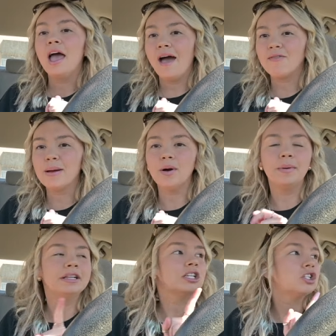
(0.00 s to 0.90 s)
having my
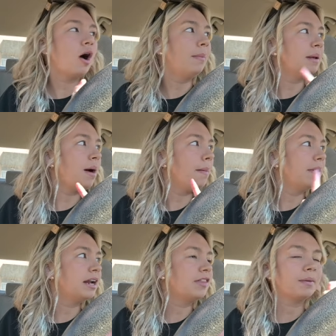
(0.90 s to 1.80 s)
moments. So I'm gonna pop
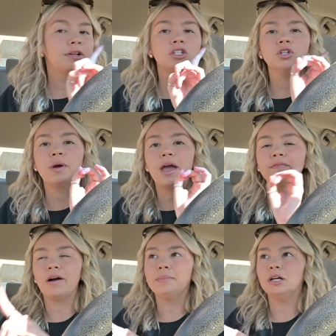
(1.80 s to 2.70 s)
in. I think I'm gonna do a
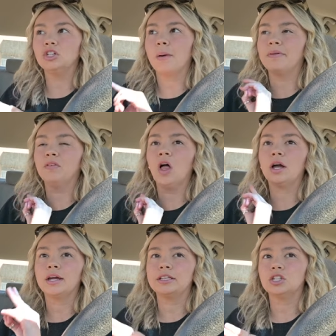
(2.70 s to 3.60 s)
Five Below shopping
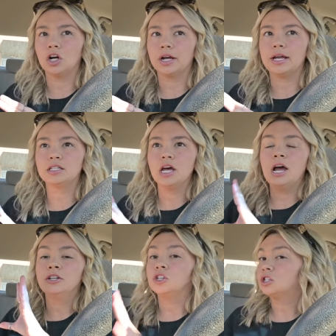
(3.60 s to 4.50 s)
vlog in Target.
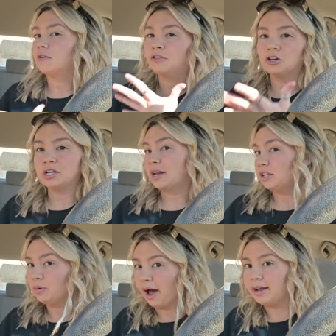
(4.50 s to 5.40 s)
Just if there's any
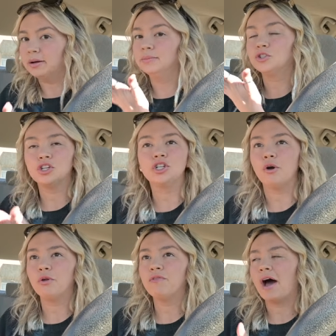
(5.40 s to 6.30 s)
new items, just show
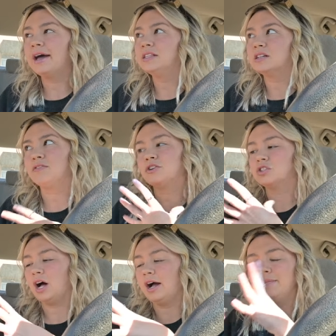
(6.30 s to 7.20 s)
new finds. And if there's
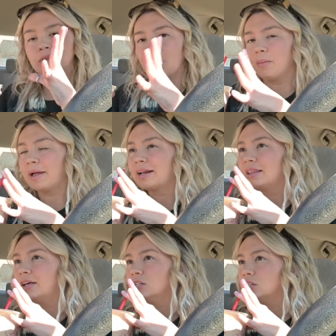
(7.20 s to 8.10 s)
not, I won't make
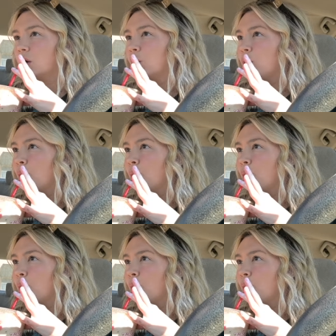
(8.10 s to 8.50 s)
anything. So